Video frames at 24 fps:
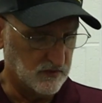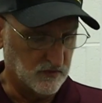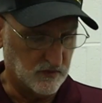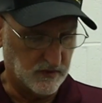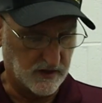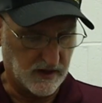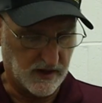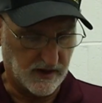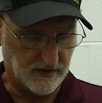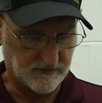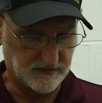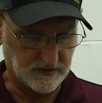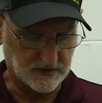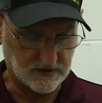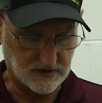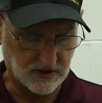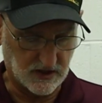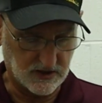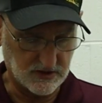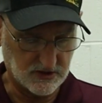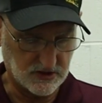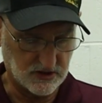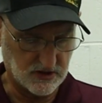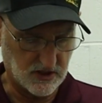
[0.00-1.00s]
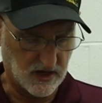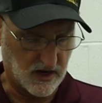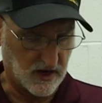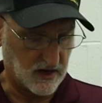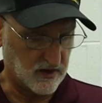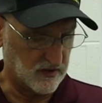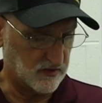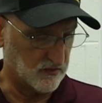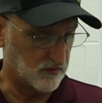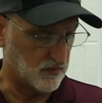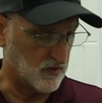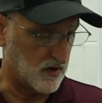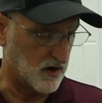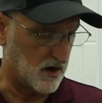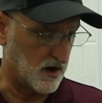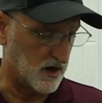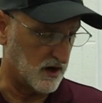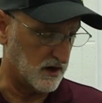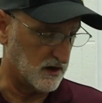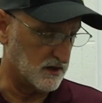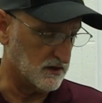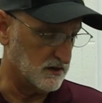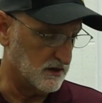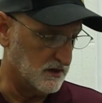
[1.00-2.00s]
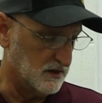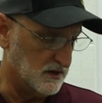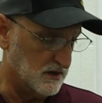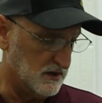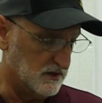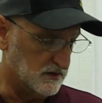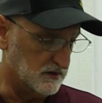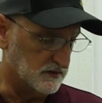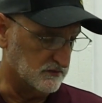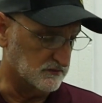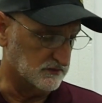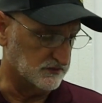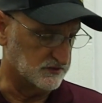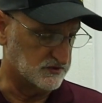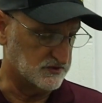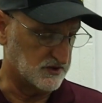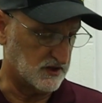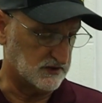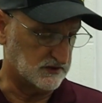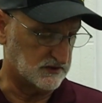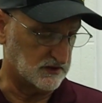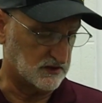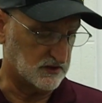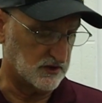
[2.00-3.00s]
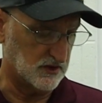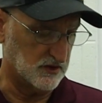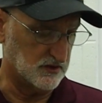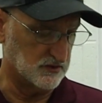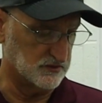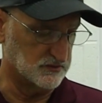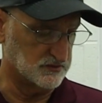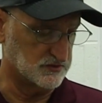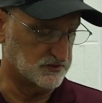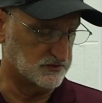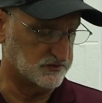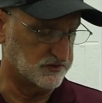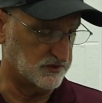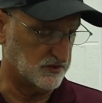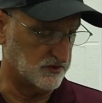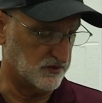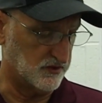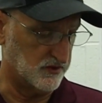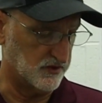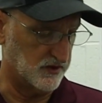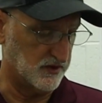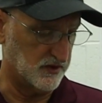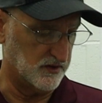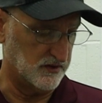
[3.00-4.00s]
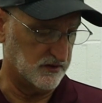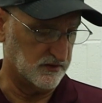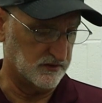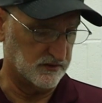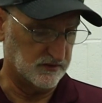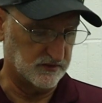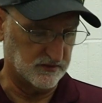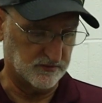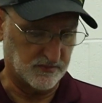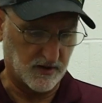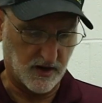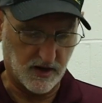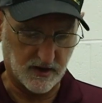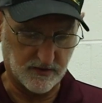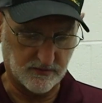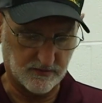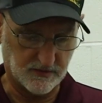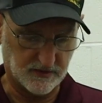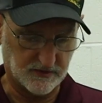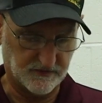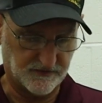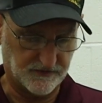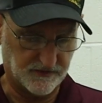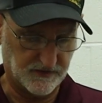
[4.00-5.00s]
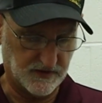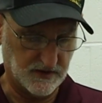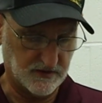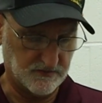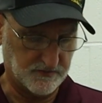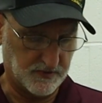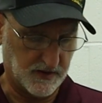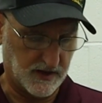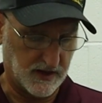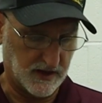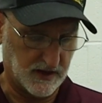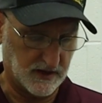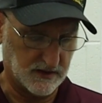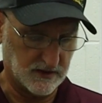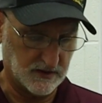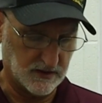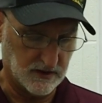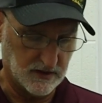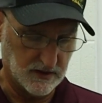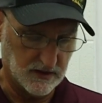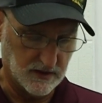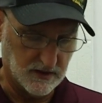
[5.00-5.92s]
we have the tension out of the wire, and we'll set the cones on the bottom of the feed pan,